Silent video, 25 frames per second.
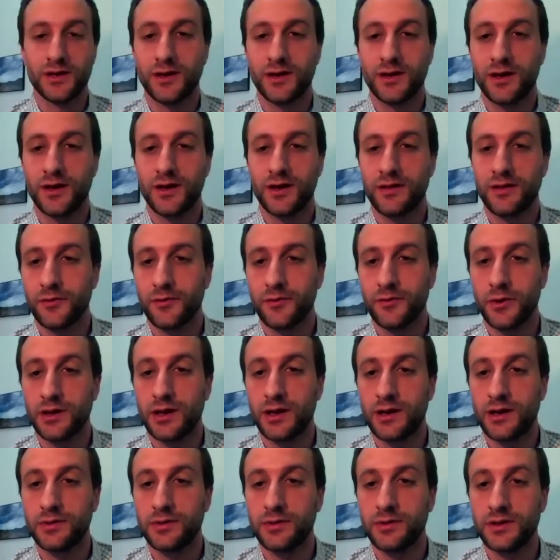Thanks for bringing
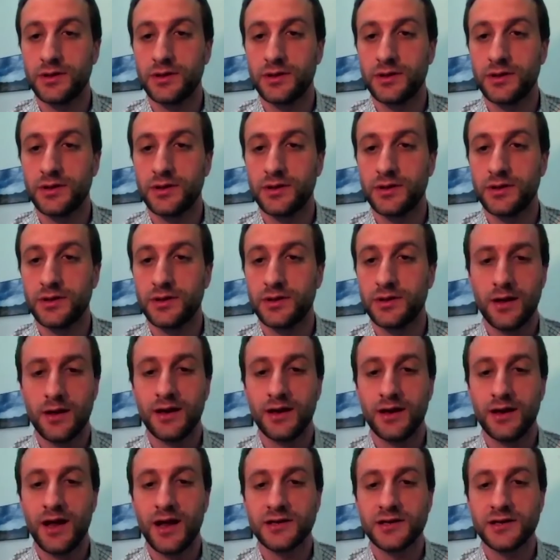that up, Lisa.
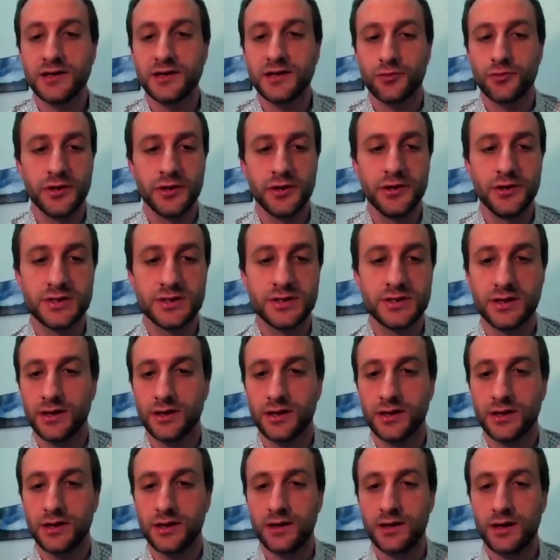And Nasr, what are you
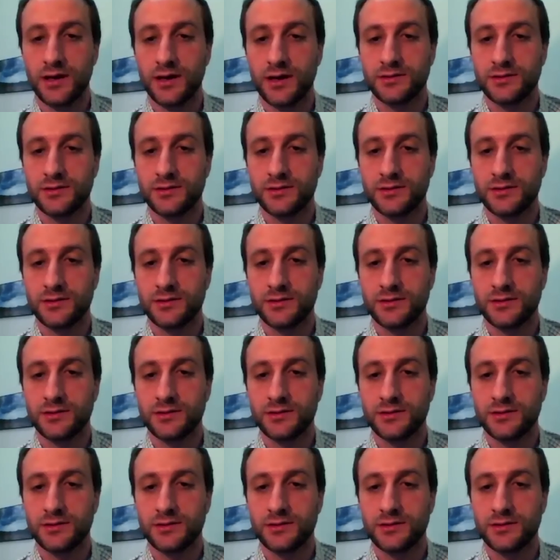seeing in